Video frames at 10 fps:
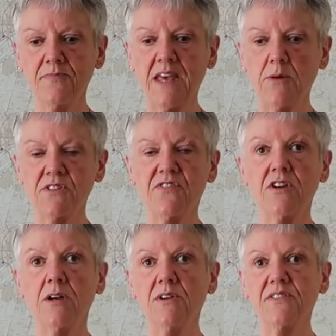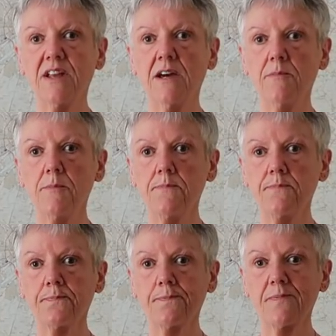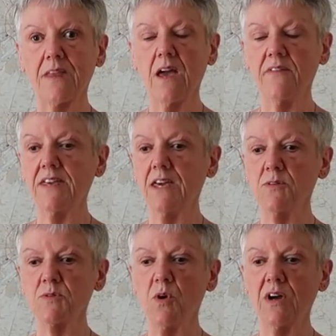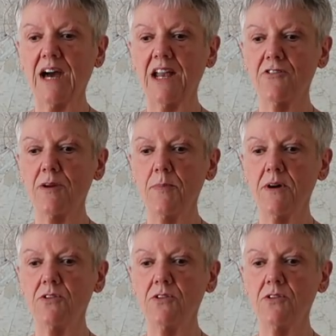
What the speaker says: That was free, wasn't it? think it was 1 calorie per